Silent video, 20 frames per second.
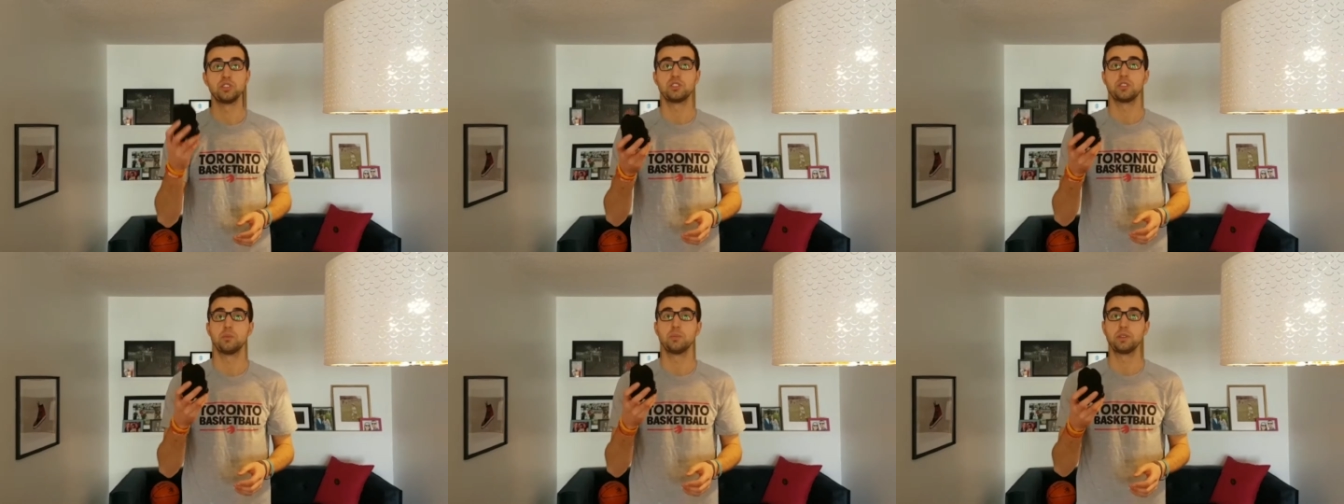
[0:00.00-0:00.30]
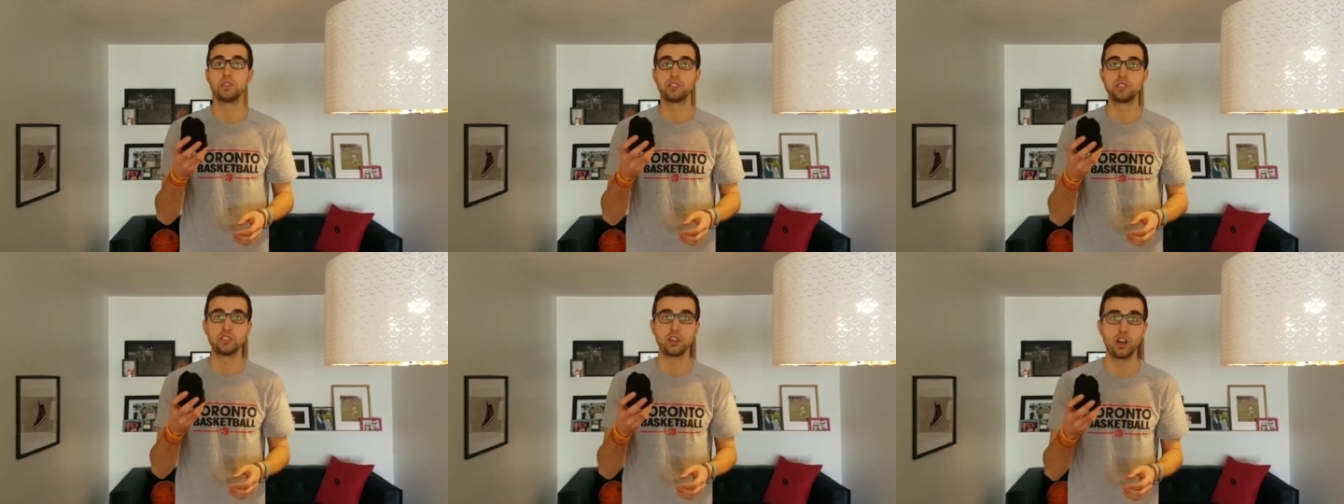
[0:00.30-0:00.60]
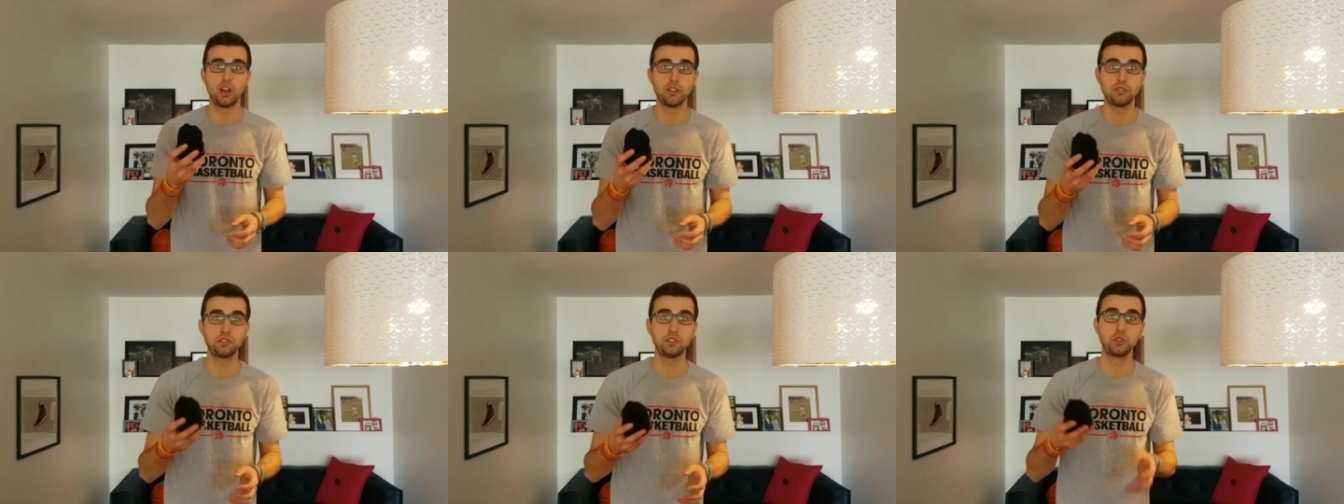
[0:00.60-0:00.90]
something
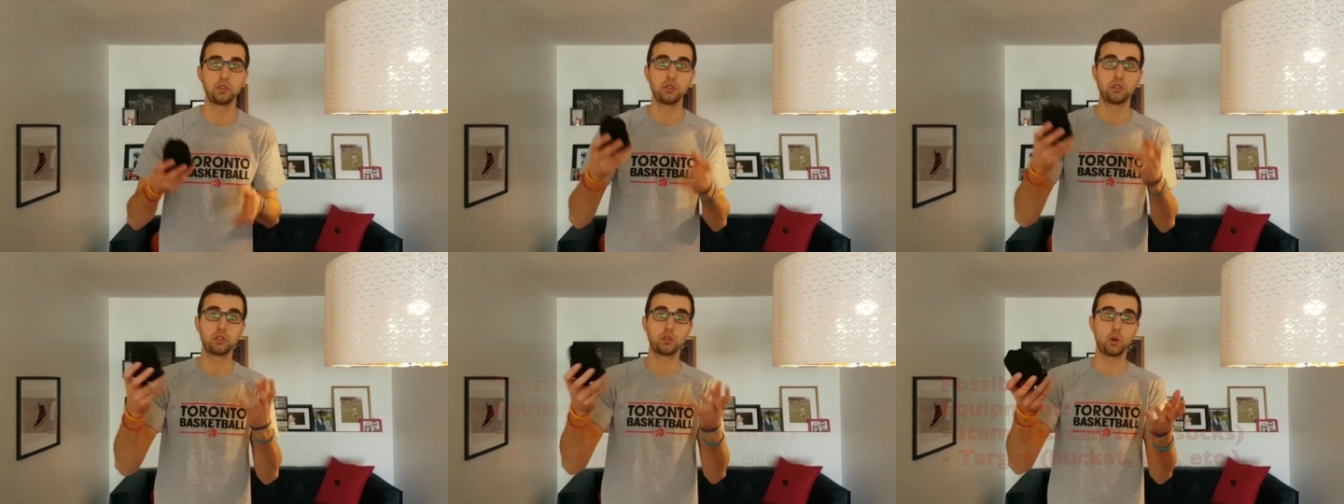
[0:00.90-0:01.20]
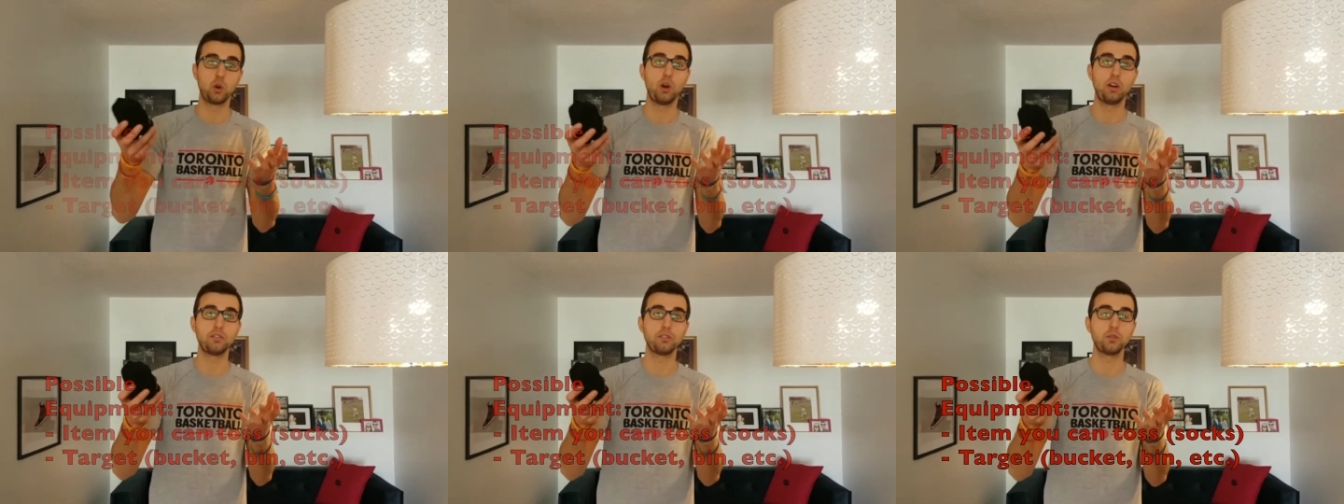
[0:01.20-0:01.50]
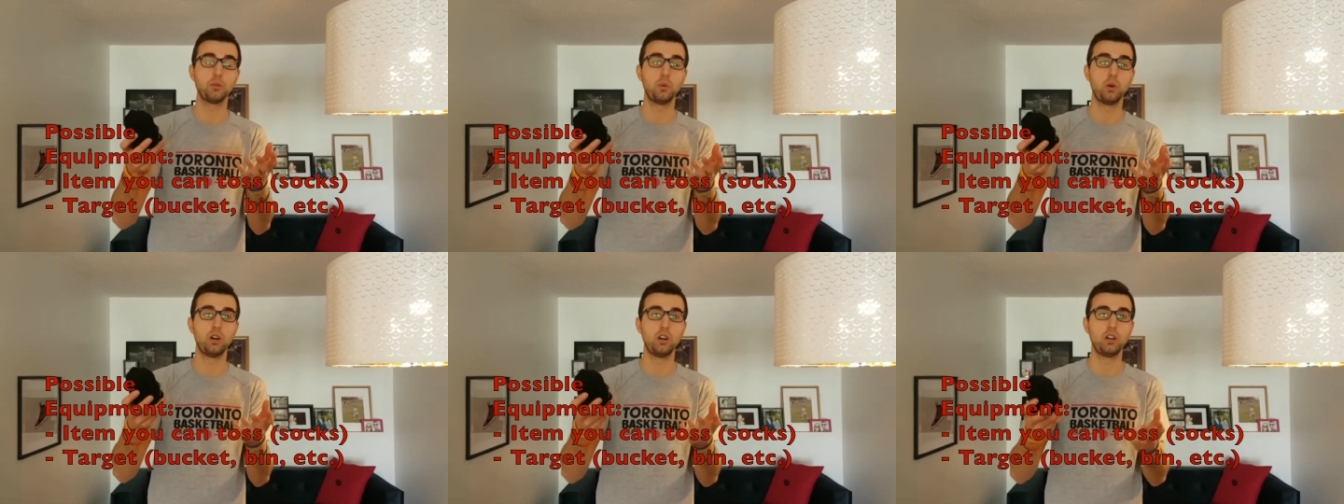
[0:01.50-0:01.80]
soft you can throw off
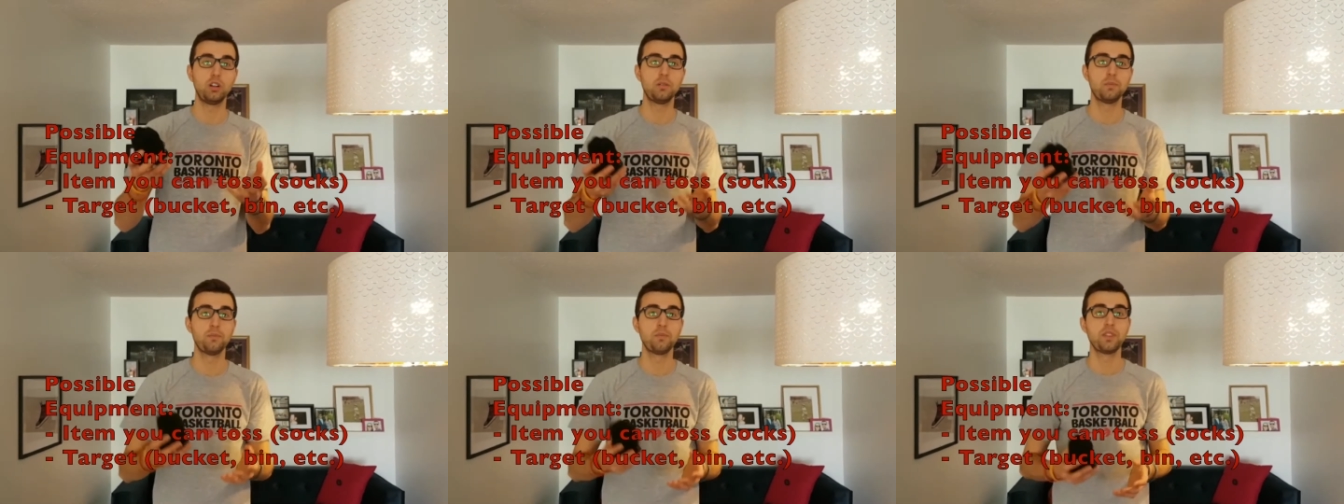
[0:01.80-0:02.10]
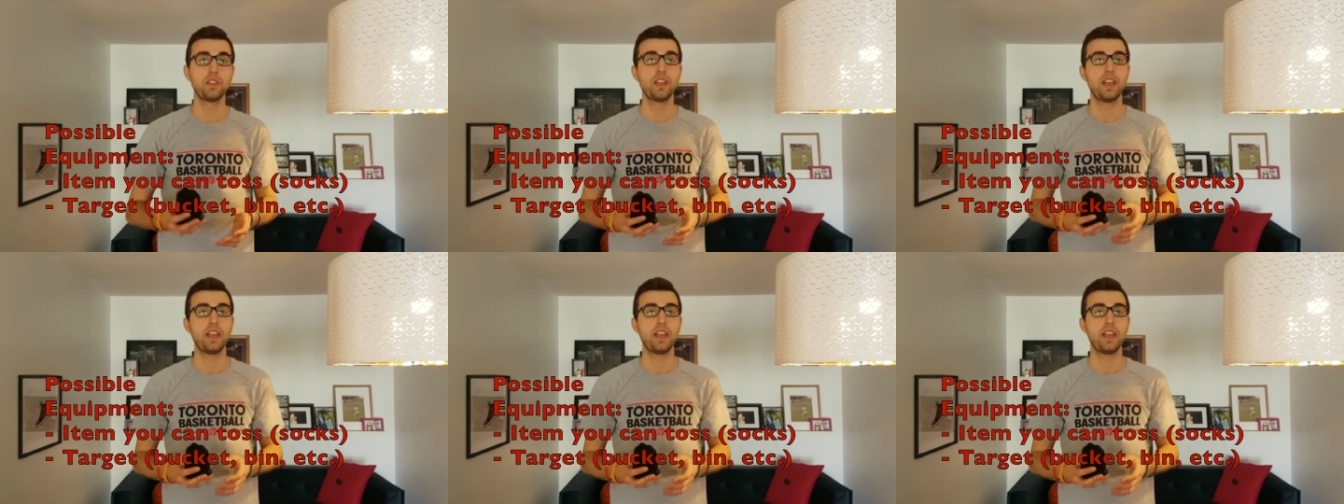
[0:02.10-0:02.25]
the wall